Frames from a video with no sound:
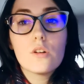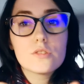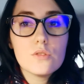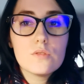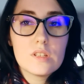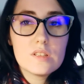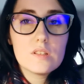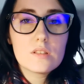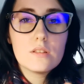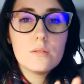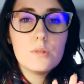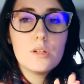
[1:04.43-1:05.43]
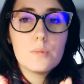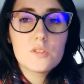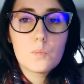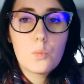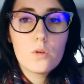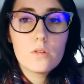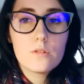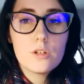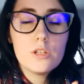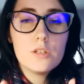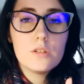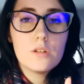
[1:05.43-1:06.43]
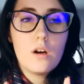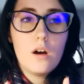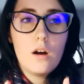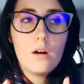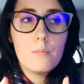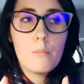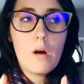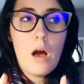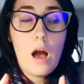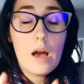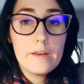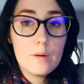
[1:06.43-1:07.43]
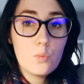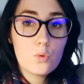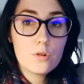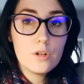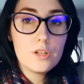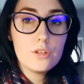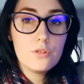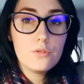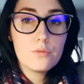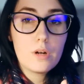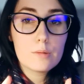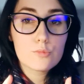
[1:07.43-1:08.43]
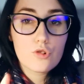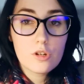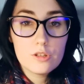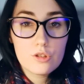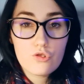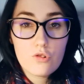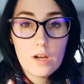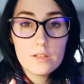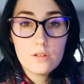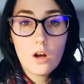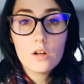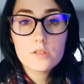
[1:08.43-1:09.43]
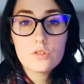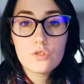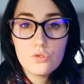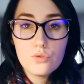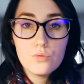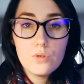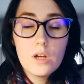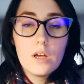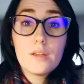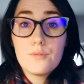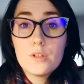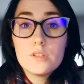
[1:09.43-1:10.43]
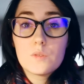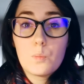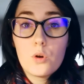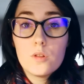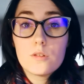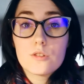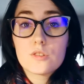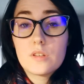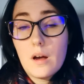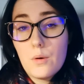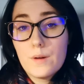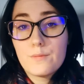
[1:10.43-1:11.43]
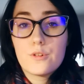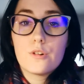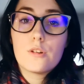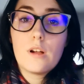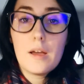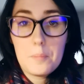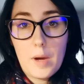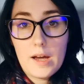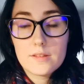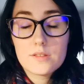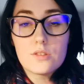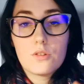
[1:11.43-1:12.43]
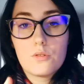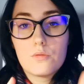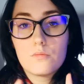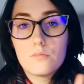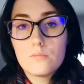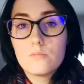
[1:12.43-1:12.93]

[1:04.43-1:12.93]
Also, this is gonna be a bit spoilery. I am warning you. I'm gonna try not to give you any spoilers, however, I might, so